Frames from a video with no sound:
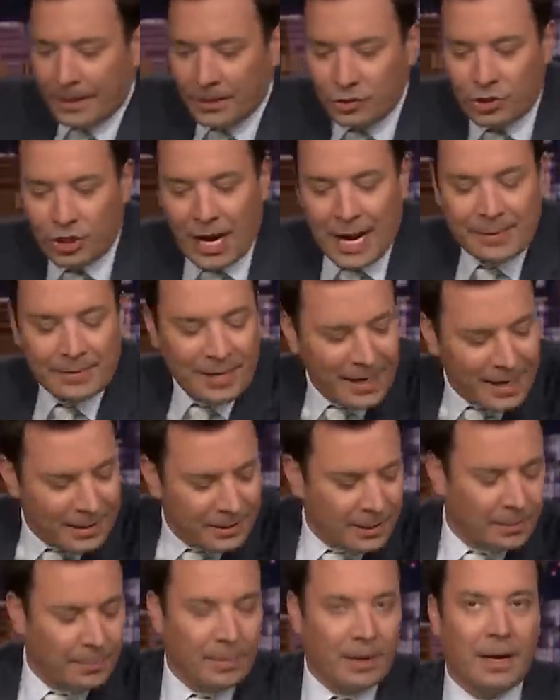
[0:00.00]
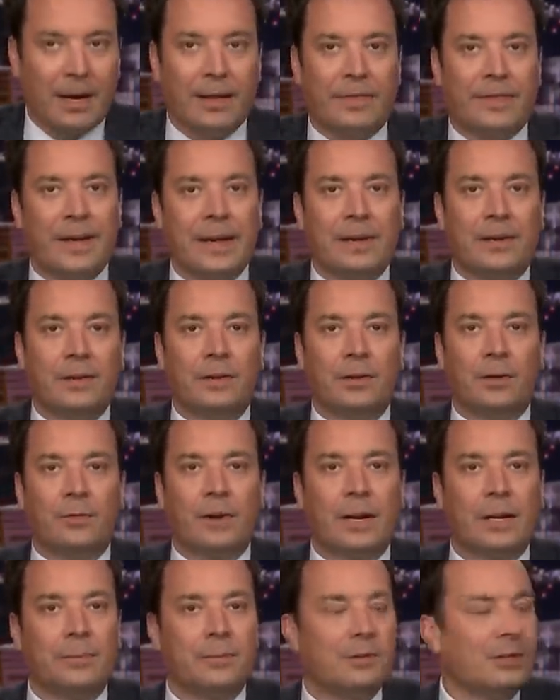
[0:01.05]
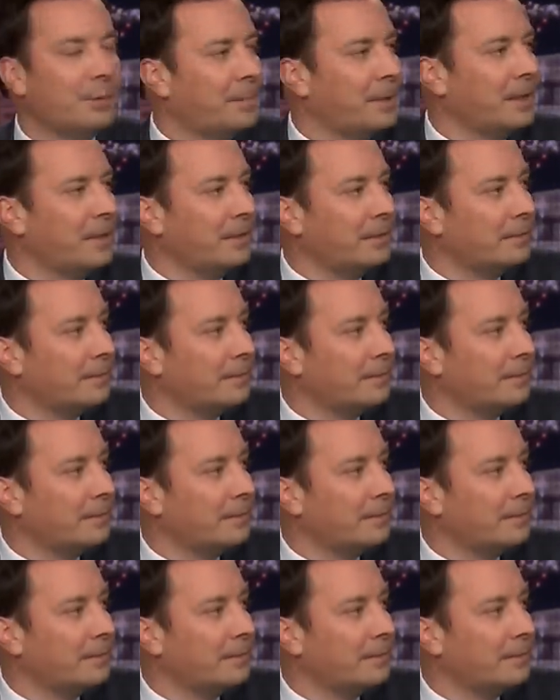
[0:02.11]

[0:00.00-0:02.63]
James, can I get some uh, thank you note writing music, please?